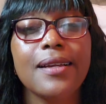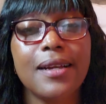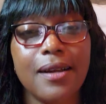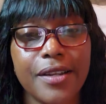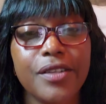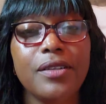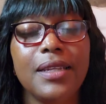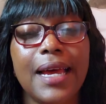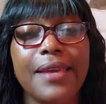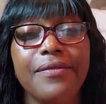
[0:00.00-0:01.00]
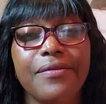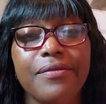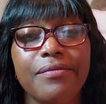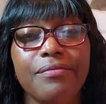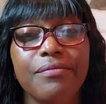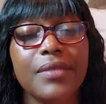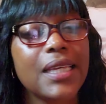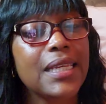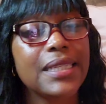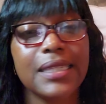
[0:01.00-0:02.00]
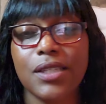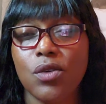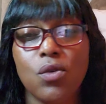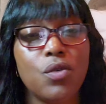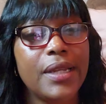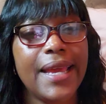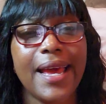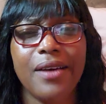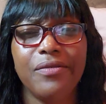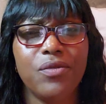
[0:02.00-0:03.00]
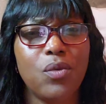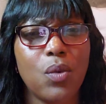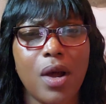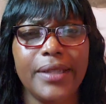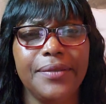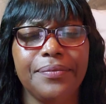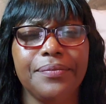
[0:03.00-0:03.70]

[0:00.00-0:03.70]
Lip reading: Guard your life, because you only have one.